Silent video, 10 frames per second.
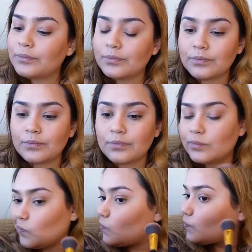And
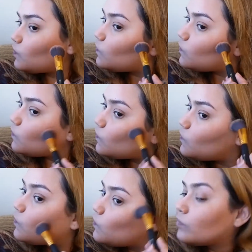even though it didn't
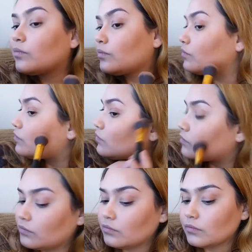really work out that well
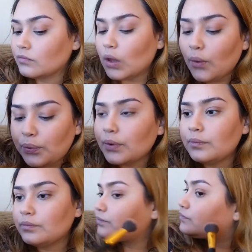with the other side, I
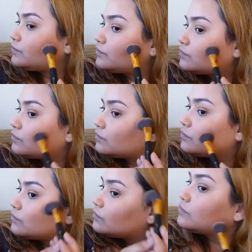still try to give it
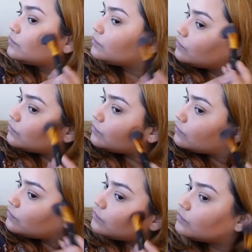one more shot
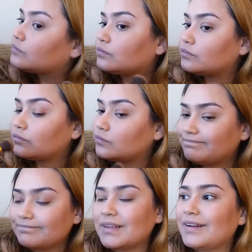on
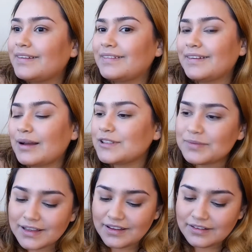the other cheek for the
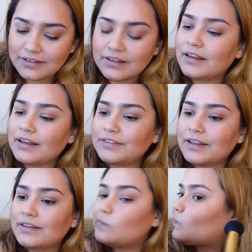contour, but it
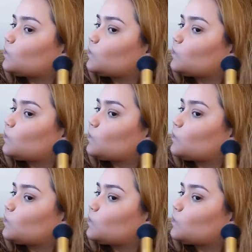just